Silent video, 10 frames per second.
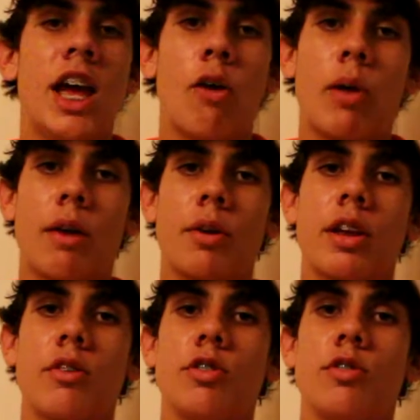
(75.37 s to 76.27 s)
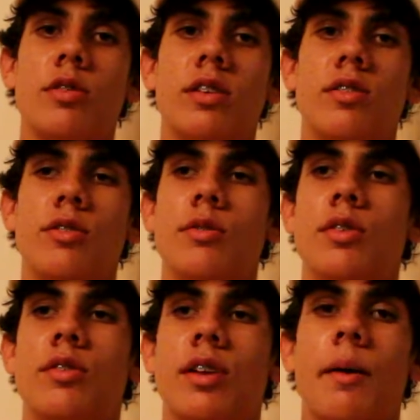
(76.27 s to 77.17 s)
What I want to go into
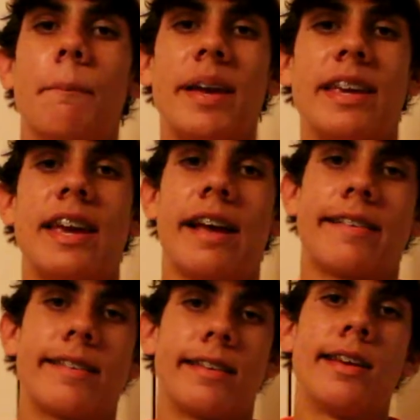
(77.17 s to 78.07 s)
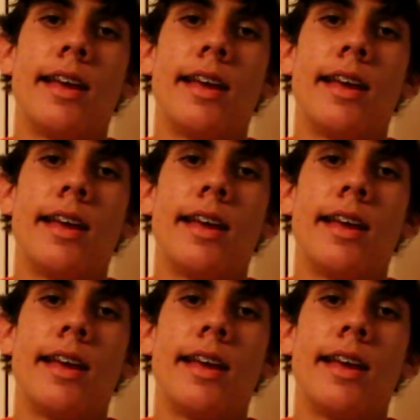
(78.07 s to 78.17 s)
is bait casting.